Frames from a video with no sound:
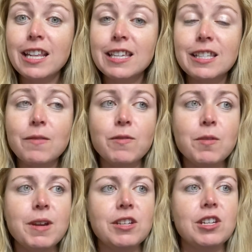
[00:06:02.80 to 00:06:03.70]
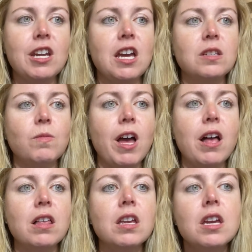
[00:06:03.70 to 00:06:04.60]
this information as
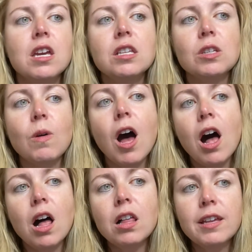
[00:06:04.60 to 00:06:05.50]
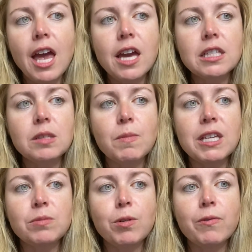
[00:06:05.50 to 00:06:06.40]
well. So all guests
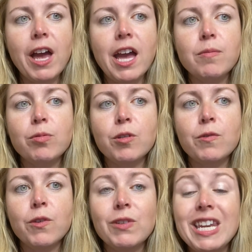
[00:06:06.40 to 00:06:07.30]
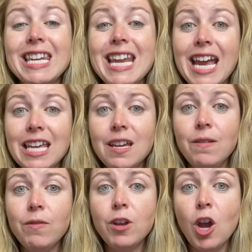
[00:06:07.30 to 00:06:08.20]
must provide proof of a
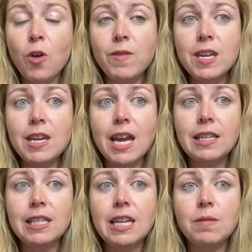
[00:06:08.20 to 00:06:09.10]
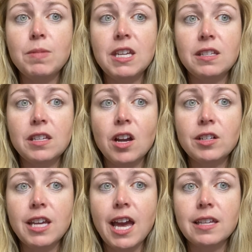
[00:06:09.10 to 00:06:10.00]
negative COVID-19 PCR
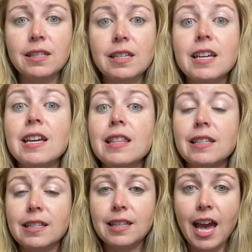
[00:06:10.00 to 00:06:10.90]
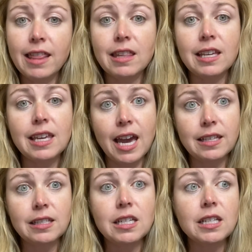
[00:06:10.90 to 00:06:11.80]
test. This is at the
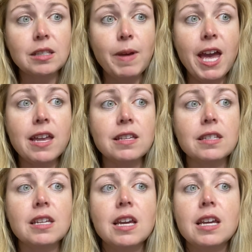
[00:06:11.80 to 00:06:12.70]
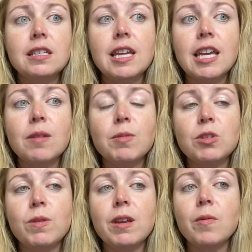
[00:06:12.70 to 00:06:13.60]
guest expense, taken
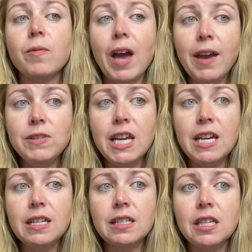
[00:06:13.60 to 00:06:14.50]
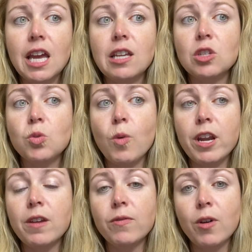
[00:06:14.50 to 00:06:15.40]
between 5 days and
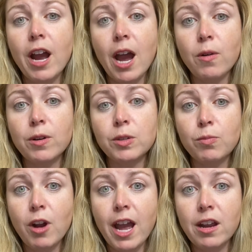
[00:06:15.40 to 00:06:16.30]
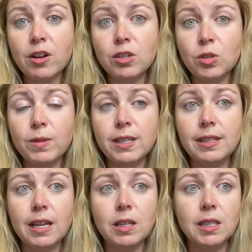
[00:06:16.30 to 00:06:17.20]
24 hours prior to a
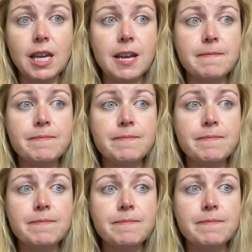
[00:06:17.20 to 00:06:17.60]
sail date.